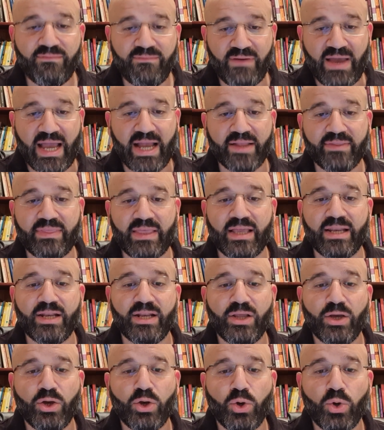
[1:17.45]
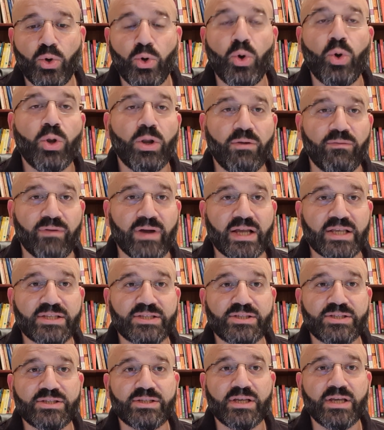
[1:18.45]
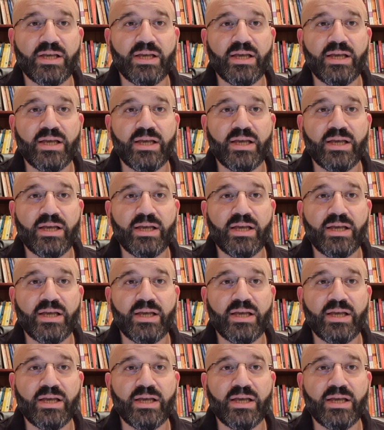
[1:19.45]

fact that all of us,